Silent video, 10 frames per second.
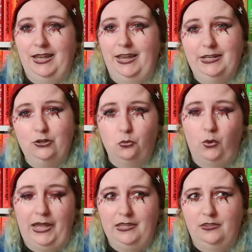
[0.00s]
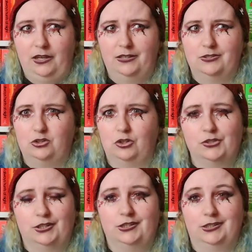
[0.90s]
in a way that
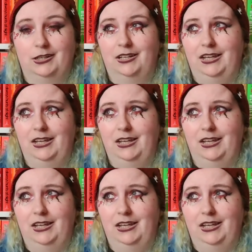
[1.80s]
doesn't